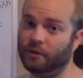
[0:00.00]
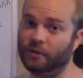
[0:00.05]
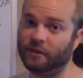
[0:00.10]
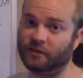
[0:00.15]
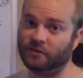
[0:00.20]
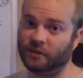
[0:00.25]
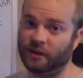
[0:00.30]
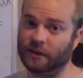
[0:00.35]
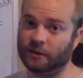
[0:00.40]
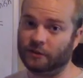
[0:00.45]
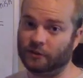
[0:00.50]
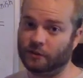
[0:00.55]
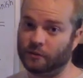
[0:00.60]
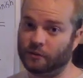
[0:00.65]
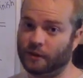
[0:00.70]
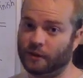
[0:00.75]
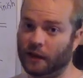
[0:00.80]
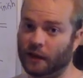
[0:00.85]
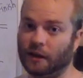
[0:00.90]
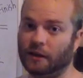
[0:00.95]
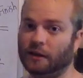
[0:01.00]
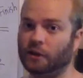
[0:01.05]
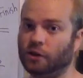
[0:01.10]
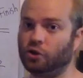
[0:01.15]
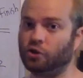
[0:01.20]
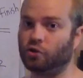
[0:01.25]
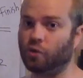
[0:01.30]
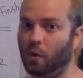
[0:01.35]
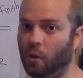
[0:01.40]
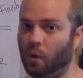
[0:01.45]
these things you can
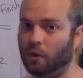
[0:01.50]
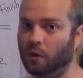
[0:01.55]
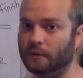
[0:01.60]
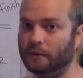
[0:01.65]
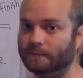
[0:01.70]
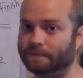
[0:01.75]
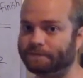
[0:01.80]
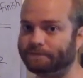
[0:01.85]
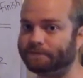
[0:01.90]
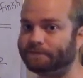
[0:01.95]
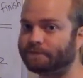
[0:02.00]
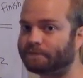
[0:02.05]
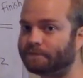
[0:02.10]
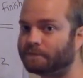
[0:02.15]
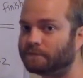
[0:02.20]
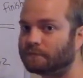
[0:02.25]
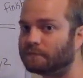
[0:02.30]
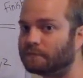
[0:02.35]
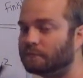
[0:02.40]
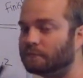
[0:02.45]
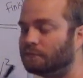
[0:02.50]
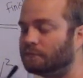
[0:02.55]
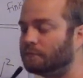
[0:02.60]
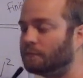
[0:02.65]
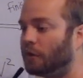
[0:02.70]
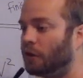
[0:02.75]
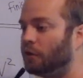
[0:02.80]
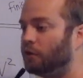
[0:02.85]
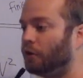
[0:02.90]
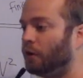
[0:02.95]
control.
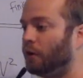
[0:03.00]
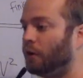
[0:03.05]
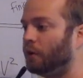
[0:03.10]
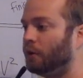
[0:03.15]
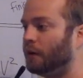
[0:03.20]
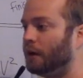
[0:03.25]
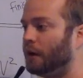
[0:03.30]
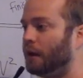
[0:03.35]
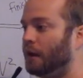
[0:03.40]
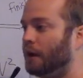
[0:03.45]
So